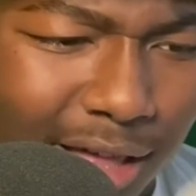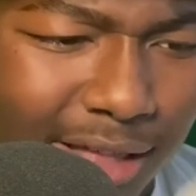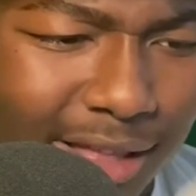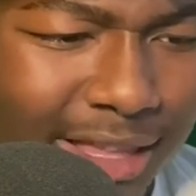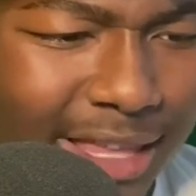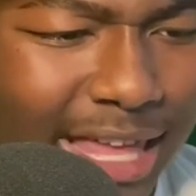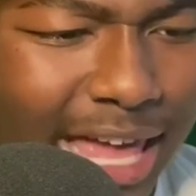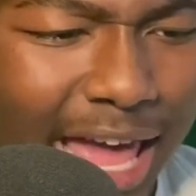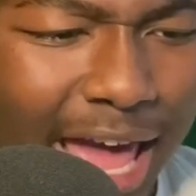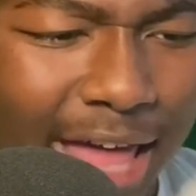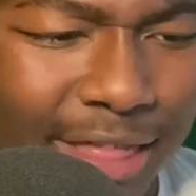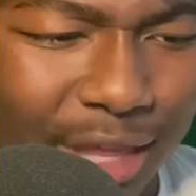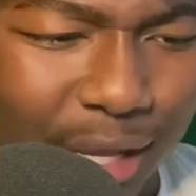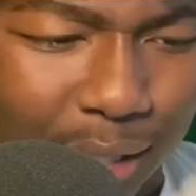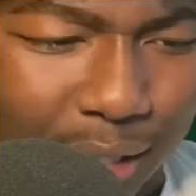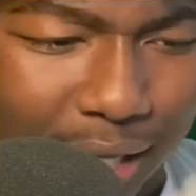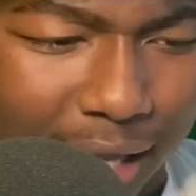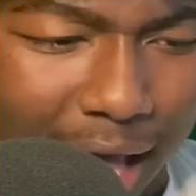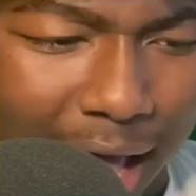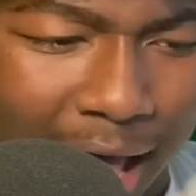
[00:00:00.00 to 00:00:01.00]
Yeah,
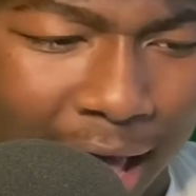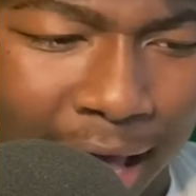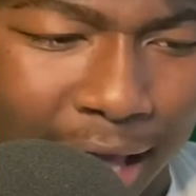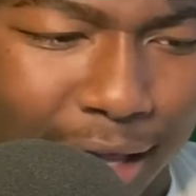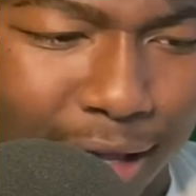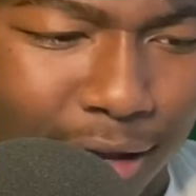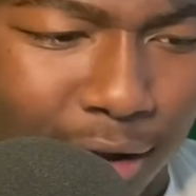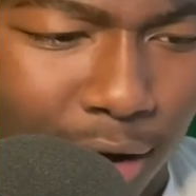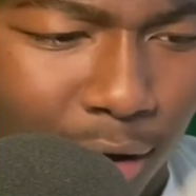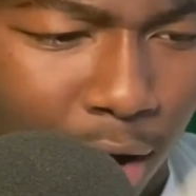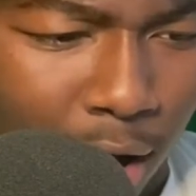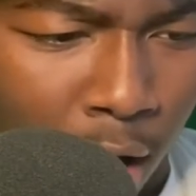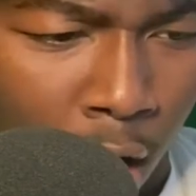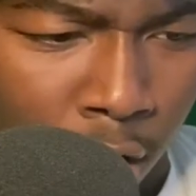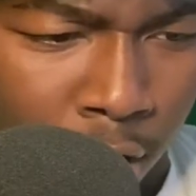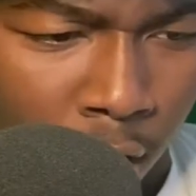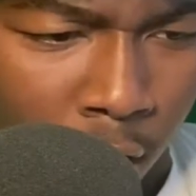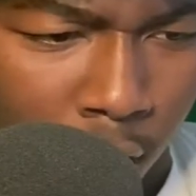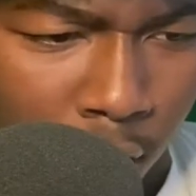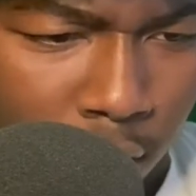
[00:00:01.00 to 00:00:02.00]
this guy.
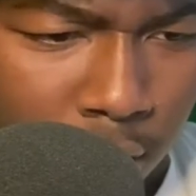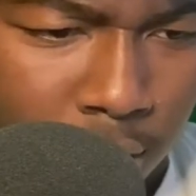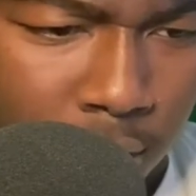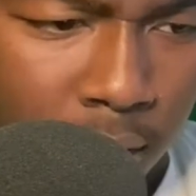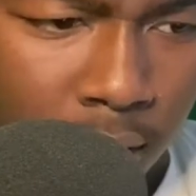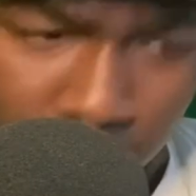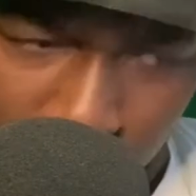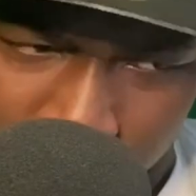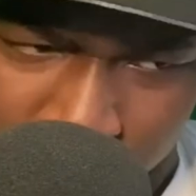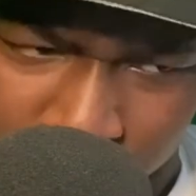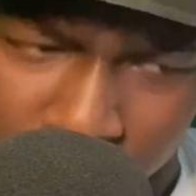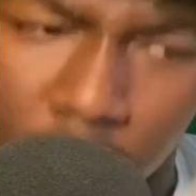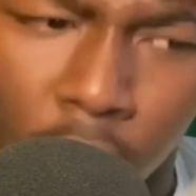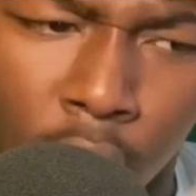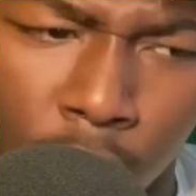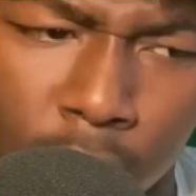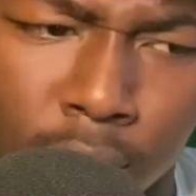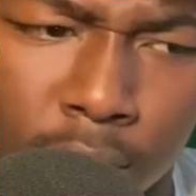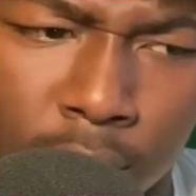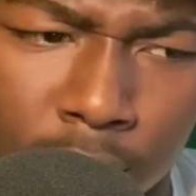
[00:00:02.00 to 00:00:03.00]
Hold on. Is he going?